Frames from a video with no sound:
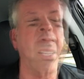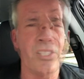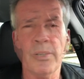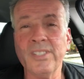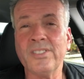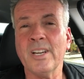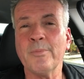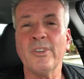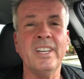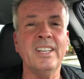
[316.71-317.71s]
So in
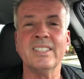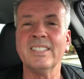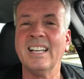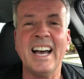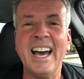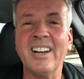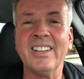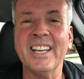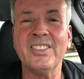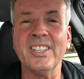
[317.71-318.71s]
summary, I
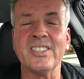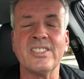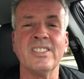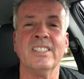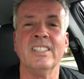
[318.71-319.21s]
don't like this.